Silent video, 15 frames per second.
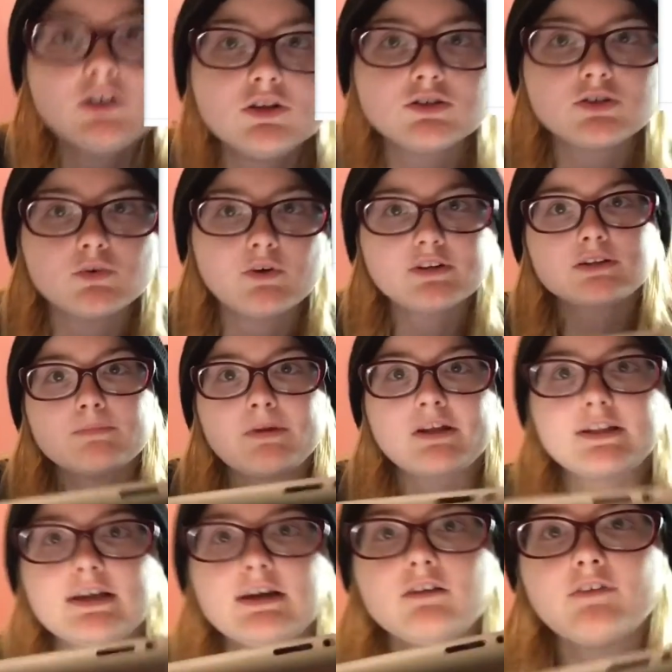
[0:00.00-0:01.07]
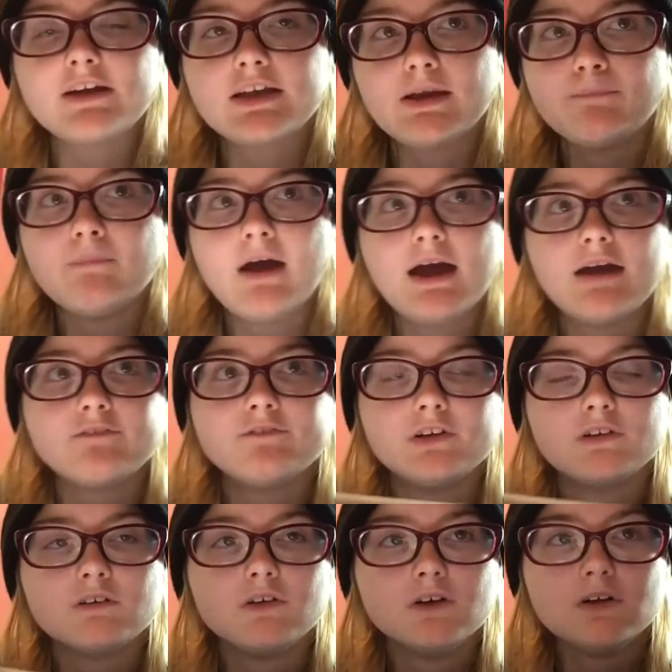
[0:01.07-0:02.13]
So what's the big deal if I get mad
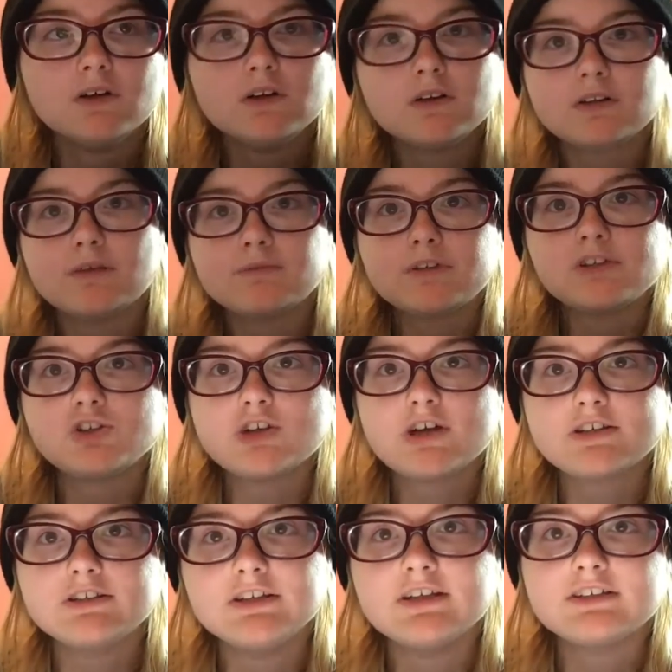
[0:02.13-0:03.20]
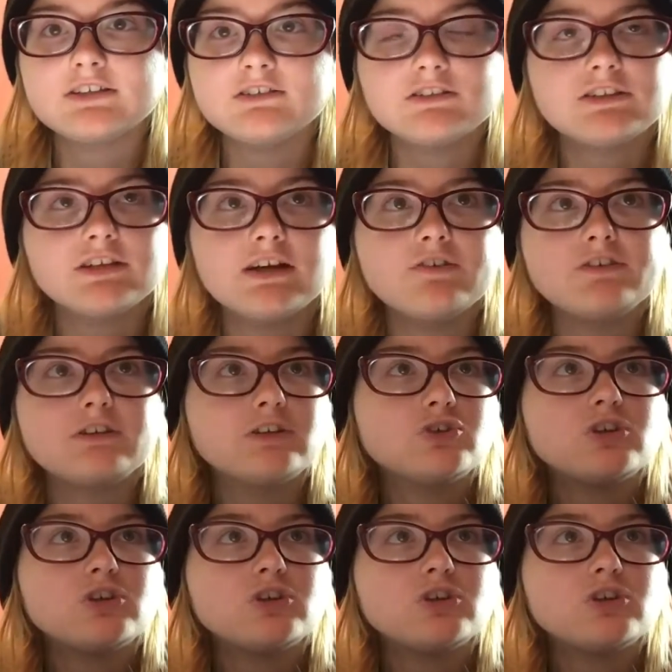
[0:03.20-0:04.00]
for something Jesse does in a series?